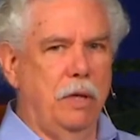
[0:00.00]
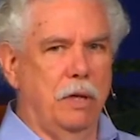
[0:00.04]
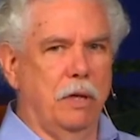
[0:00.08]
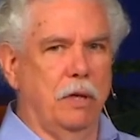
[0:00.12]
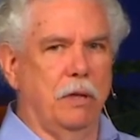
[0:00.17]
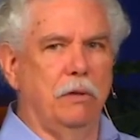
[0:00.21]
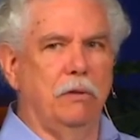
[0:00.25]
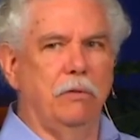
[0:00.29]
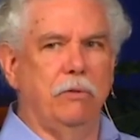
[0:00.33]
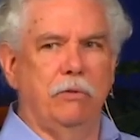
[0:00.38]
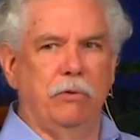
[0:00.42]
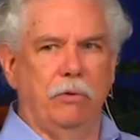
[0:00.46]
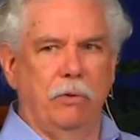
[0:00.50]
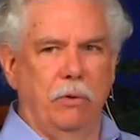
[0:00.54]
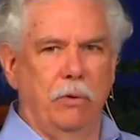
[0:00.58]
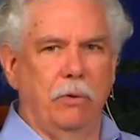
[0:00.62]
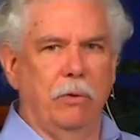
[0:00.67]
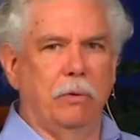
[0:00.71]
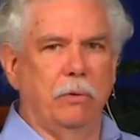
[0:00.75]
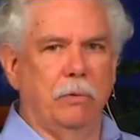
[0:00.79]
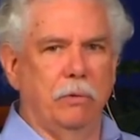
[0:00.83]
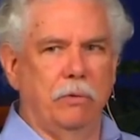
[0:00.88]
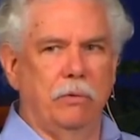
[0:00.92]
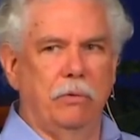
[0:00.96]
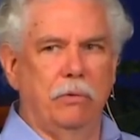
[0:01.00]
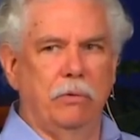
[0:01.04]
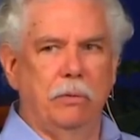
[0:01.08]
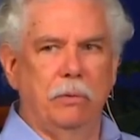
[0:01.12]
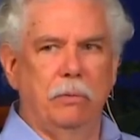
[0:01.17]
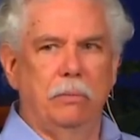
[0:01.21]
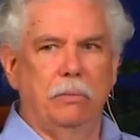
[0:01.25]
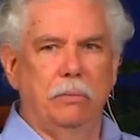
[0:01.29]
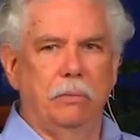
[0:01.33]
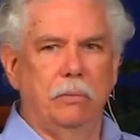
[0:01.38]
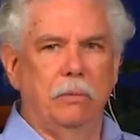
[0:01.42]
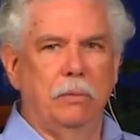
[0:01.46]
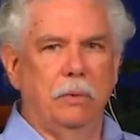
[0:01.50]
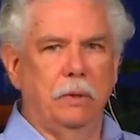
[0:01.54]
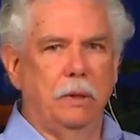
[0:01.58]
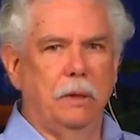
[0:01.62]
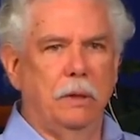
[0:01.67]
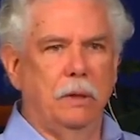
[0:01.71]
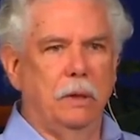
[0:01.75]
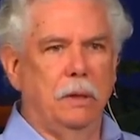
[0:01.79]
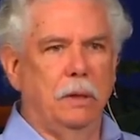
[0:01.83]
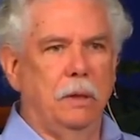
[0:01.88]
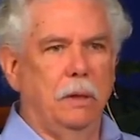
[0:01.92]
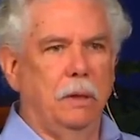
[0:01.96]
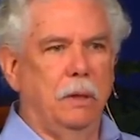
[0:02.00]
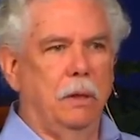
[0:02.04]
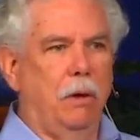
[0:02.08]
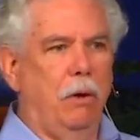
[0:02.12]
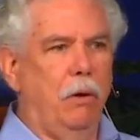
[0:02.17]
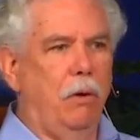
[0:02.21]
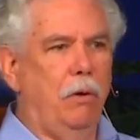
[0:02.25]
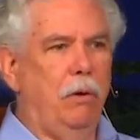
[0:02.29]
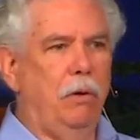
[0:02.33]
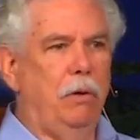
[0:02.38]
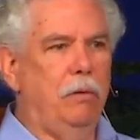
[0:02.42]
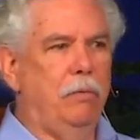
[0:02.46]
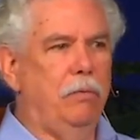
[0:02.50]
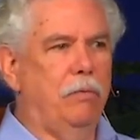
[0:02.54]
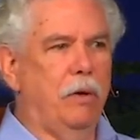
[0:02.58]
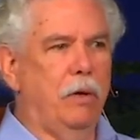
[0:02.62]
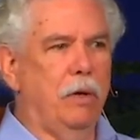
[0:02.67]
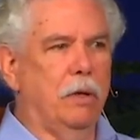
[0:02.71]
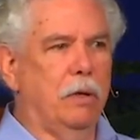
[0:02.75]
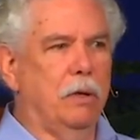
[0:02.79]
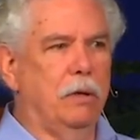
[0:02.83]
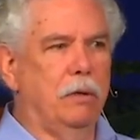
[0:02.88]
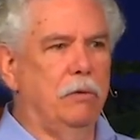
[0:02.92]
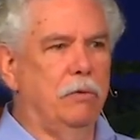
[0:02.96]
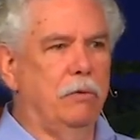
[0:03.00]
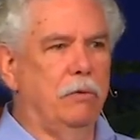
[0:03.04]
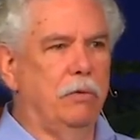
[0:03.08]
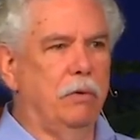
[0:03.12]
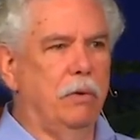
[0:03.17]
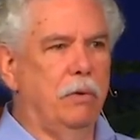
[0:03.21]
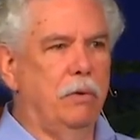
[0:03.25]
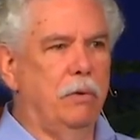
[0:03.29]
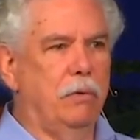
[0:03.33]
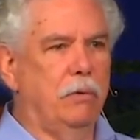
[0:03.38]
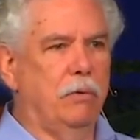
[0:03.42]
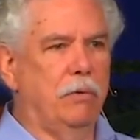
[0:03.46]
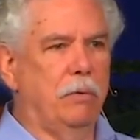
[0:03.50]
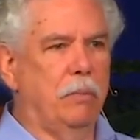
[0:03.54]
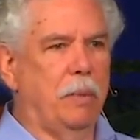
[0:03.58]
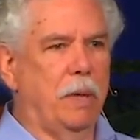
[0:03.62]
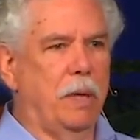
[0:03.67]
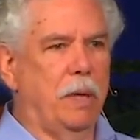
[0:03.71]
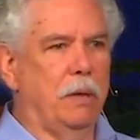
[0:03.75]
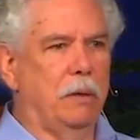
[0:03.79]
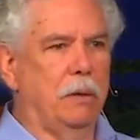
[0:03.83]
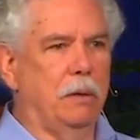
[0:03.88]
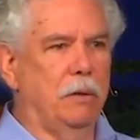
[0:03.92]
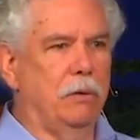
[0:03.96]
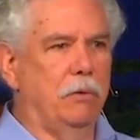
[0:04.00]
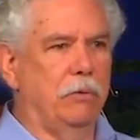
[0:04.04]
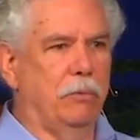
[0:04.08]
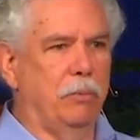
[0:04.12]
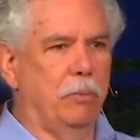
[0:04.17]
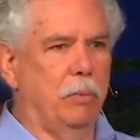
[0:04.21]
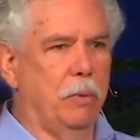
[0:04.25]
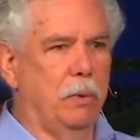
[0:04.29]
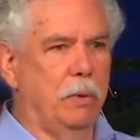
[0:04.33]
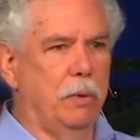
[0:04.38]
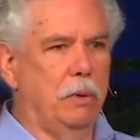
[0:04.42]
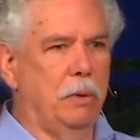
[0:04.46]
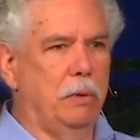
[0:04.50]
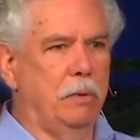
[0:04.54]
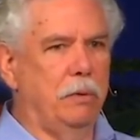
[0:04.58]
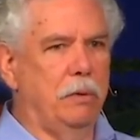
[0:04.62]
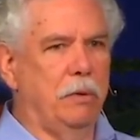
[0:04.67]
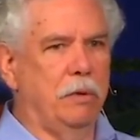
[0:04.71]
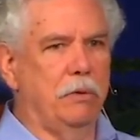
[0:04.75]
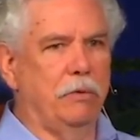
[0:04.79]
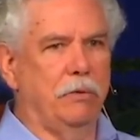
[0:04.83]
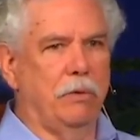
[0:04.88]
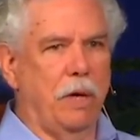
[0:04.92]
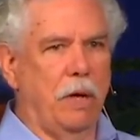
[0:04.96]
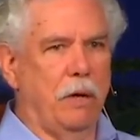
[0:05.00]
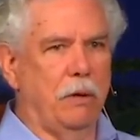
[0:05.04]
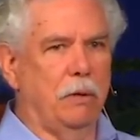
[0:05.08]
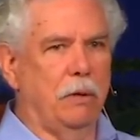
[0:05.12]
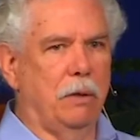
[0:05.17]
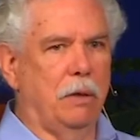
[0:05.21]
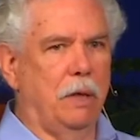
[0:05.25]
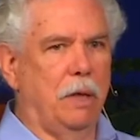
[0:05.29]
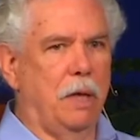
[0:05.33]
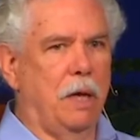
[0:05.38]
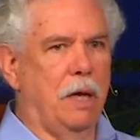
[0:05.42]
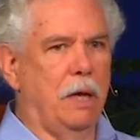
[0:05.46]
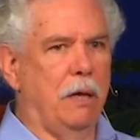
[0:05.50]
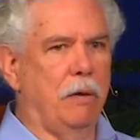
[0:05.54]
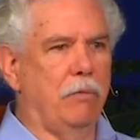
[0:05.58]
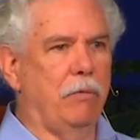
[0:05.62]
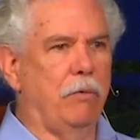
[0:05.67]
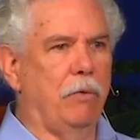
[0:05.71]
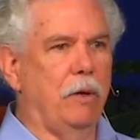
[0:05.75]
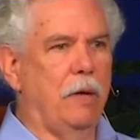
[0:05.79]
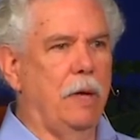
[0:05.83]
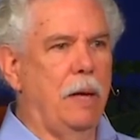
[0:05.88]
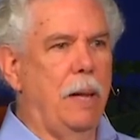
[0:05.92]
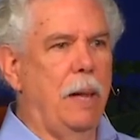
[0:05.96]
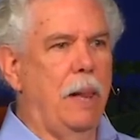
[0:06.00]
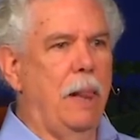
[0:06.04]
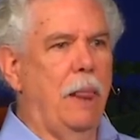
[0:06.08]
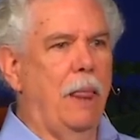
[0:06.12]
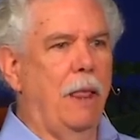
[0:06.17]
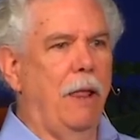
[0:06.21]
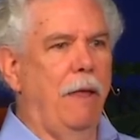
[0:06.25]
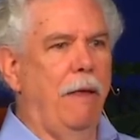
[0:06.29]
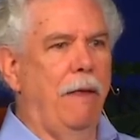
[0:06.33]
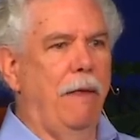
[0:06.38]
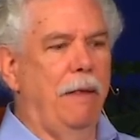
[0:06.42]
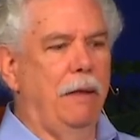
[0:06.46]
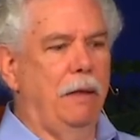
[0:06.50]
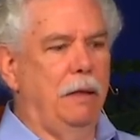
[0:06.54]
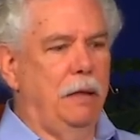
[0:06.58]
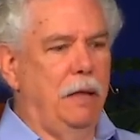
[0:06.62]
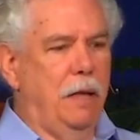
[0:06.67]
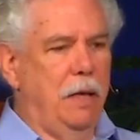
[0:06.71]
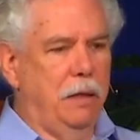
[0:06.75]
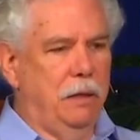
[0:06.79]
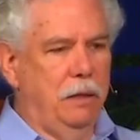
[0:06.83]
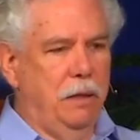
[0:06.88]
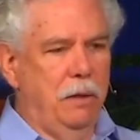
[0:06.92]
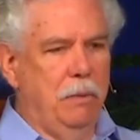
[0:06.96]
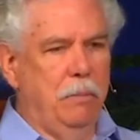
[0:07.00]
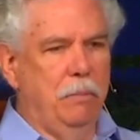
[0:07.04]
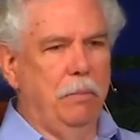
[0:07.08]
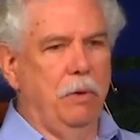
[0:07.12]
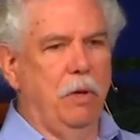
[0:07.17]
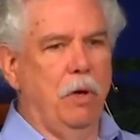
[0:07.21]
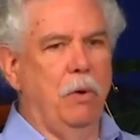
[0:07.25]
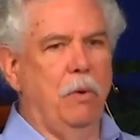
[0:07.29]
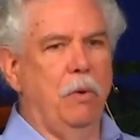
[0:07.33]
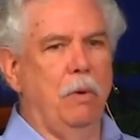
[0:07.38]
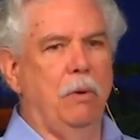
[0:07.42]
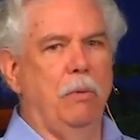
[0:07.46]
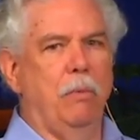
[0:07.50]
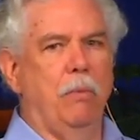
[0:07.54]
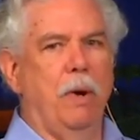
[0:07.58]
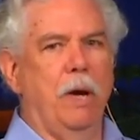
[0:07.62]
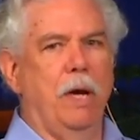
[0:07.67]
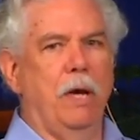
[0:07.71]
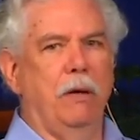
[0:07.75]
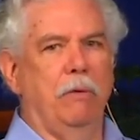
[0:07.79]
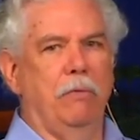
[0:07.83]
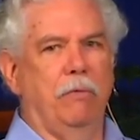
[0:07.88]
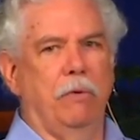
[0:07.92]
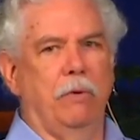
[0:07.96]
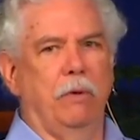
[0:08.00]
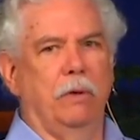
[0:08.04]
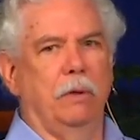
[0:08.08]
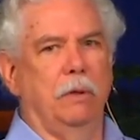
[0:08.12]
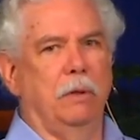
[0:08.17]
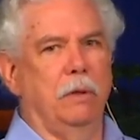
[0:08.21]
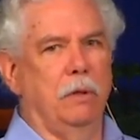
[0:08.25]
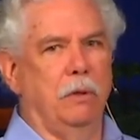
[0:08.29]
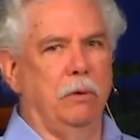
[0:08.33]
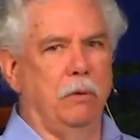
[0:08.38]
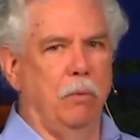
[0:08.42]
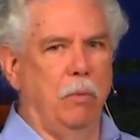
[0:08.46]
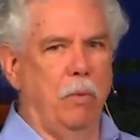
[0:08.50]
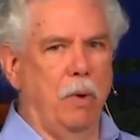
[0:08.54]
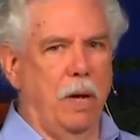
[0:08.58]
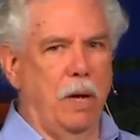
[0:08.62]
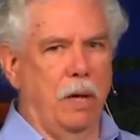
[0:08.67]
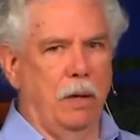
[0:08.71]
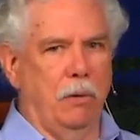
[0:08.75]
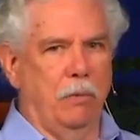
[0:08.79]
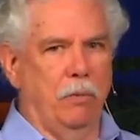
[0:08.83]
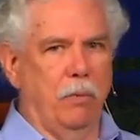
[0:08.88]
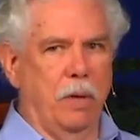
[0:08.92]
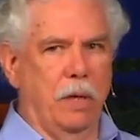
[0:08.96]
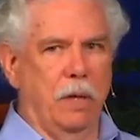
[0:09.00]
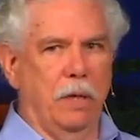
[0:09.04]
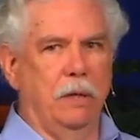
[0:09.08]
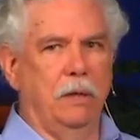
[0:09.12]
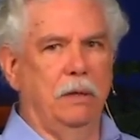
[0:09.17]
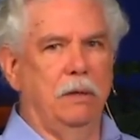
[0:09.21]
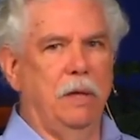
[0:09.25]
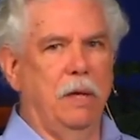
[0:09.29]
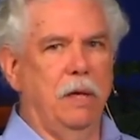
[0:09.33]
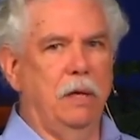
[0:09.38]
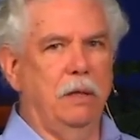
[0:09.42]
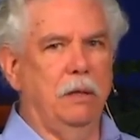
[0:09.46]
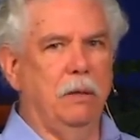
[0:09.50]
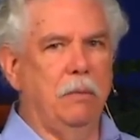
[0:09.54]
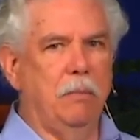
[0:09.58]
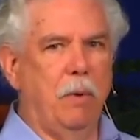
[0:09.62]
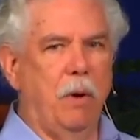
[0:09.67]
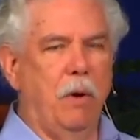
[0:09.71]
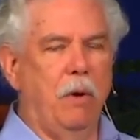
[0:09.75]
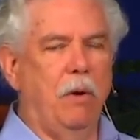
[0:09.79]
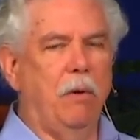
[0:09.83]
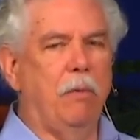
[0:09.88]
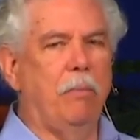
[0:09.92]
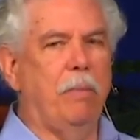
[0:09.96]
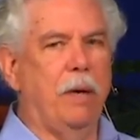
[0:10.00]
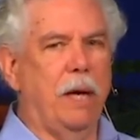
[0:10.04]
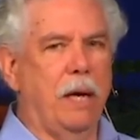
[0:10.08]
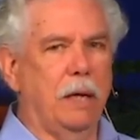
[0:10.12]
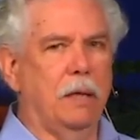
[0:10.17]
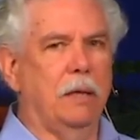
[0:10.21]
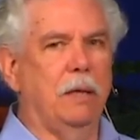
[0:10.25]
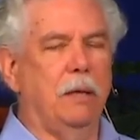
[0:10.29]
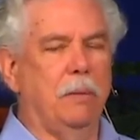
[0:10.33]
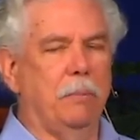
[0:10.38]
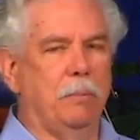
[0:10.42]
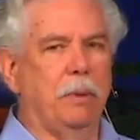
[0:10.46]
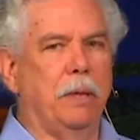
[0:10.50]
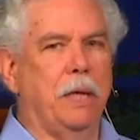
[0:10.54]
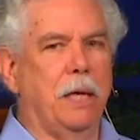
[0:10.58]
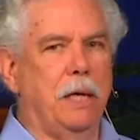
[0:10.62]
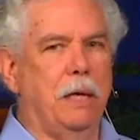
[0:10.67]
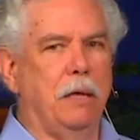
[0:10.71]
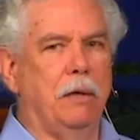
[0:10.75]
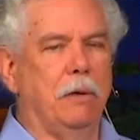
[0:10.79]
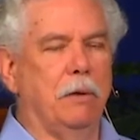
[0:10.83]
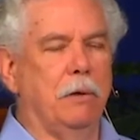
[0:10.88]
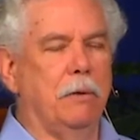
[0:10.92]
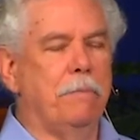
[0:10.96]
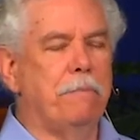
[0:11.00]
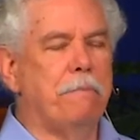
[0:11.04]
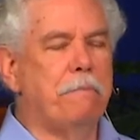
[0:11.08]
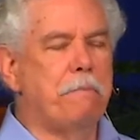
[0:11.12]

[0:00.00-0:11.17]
concerns, all of our concerns about this world, this outer life. Let them go away for a little while. We can take them all back up later.